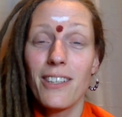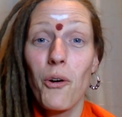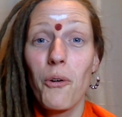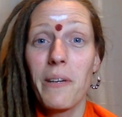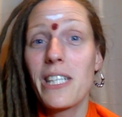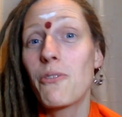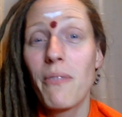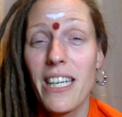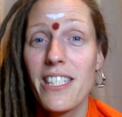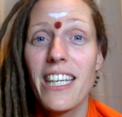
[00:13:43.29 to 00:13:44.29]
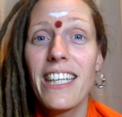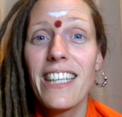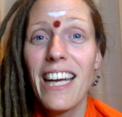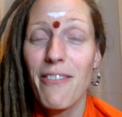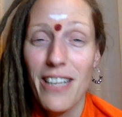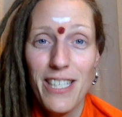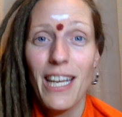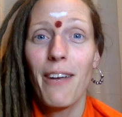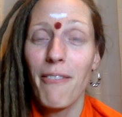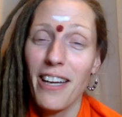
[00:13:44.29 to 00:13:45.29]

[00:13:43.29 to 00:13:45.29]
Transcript: always raising and raising and